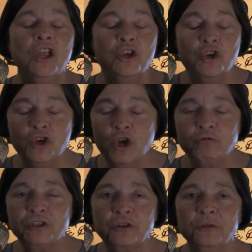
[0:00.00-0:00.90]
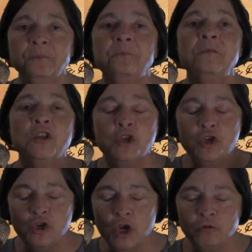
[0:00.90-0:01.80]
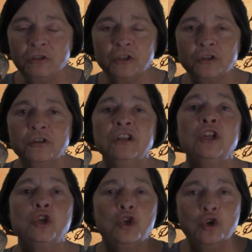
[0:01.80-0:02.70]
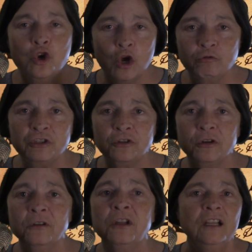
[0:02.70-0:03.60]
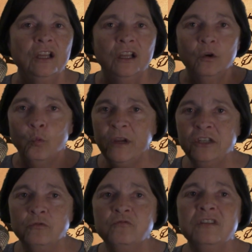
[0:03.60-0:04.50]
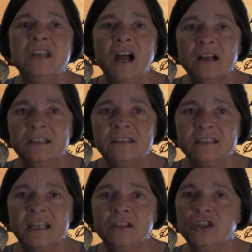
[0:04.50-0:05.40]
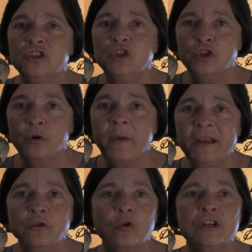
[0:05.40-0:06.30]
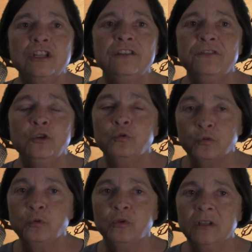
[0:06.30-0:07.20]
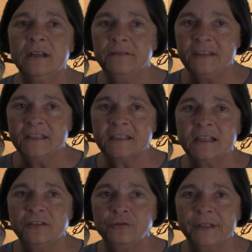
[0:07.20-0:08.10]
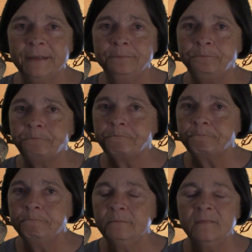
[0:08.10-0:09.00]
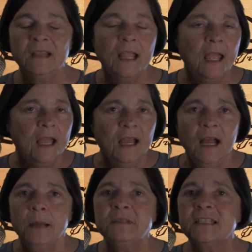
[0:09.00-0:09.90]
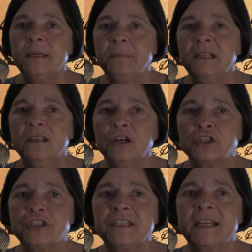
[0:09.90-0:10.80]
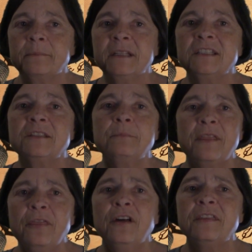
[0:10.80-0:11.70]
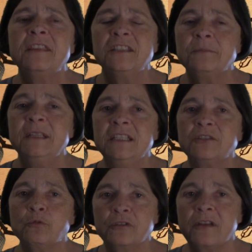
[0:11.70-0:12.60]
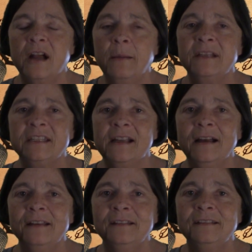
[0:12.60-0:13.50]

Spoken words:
No, sir. No, sir. No, sir. We do not consent to your minority view rule of this country. I'm skipping large segments, but thought this piece worth commenting on.